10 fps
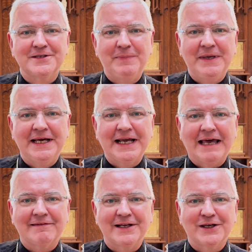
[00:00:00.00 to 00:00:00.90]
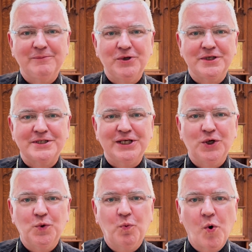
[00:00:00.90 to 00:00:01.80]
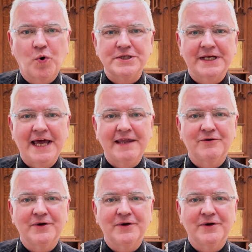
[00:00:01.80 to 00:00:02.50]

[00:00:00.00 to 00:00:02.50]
to be a Catholic community who walk together